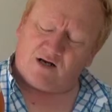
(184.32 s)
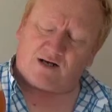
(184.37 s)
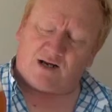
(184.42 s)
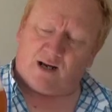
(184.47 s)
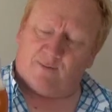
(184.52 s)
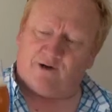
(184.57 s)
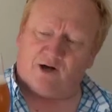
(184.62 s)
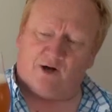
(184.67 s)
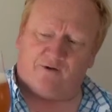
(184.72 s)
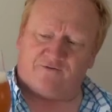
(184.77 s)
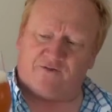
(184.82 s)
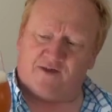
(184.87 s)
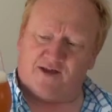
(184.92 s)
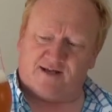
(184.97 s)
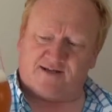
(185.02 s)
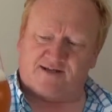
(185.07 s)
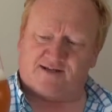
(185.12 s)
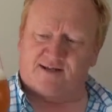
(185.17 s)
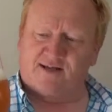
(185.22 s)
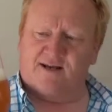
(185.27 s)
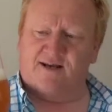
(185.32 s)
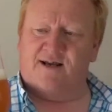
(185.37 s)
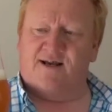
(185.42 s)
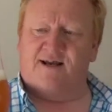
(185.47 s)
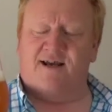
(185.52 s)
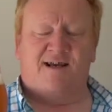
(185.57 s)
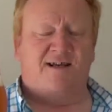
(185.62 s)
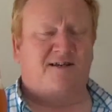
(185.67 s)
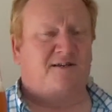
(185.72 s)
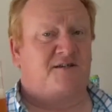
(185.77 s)
coming off this
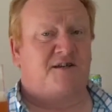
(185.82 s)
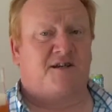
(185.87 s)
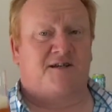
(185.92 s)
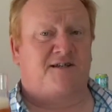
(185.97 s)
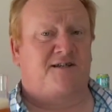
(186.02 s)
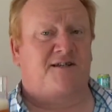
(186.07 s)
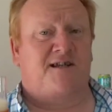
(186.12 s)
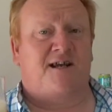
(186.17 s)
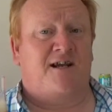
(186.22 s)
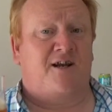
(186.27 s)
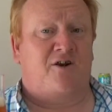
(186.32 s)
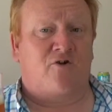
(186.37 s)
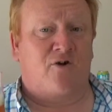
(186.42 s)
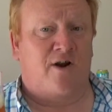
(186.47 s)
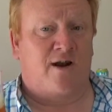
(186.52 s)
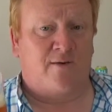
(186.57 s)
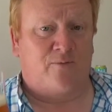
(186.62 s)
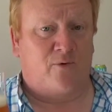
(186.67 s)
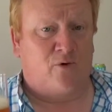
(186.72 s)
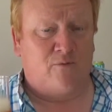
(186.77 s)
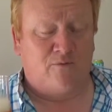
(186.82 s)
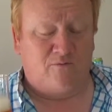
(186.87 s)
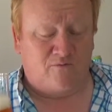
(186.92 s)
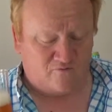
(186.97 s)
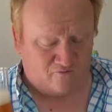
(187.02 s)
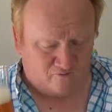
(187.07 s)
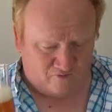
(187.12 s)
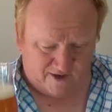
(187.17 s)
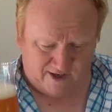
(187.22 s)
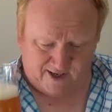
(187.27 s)
is just incredible.
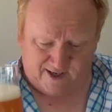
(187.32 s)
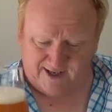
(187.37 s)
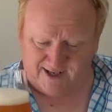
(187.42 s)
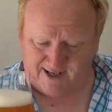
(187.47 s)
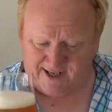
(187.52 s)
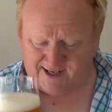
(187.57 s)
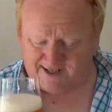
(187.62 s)
Really